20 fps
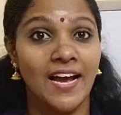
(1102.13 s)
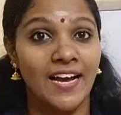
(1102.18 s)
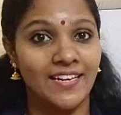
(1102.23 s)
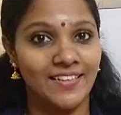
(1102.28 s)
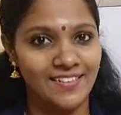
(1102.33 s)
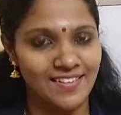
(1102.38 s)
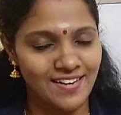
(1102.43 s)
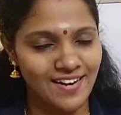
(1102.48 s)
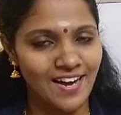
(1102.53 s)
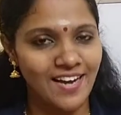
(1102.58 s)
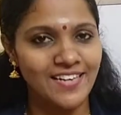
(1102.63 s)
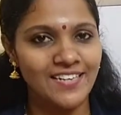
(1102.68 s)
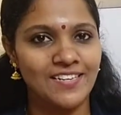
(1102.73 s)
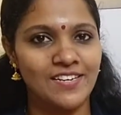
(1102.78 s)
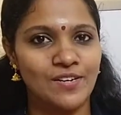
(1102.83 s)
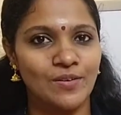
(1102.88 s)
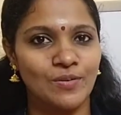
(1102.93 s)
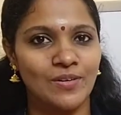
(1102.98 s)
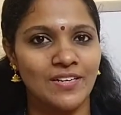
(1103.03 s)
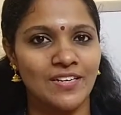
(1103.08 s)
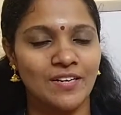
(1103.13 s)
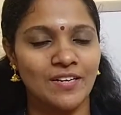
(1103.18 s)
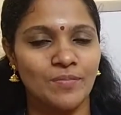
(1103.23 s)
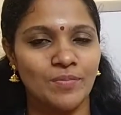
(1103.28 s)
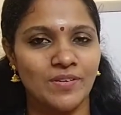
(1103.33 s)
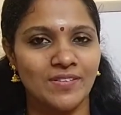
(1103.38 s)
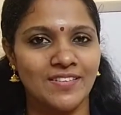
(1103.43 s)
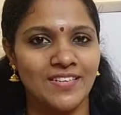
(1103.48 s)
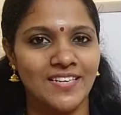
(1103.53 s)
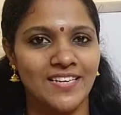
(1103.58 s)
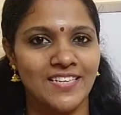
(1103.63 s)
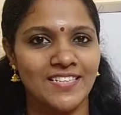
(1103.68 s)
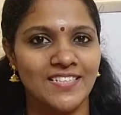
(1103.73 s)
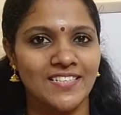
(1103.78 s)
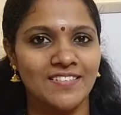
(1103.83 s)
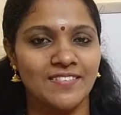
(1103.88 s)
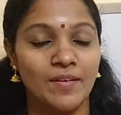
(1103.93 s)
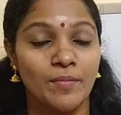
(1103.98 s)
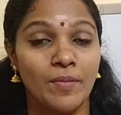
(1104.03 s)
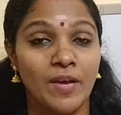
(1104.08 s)
and right regular representation
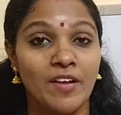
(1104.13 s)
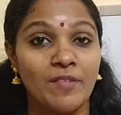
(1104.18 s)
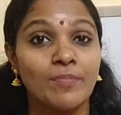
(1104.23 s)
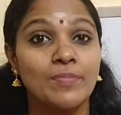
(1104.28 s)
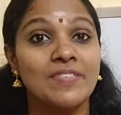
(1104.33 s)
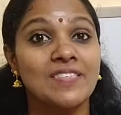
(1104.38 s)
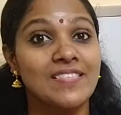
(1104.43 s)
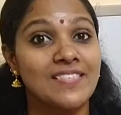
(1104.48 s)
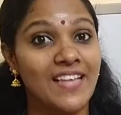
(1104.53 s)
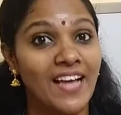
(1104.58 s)
is a map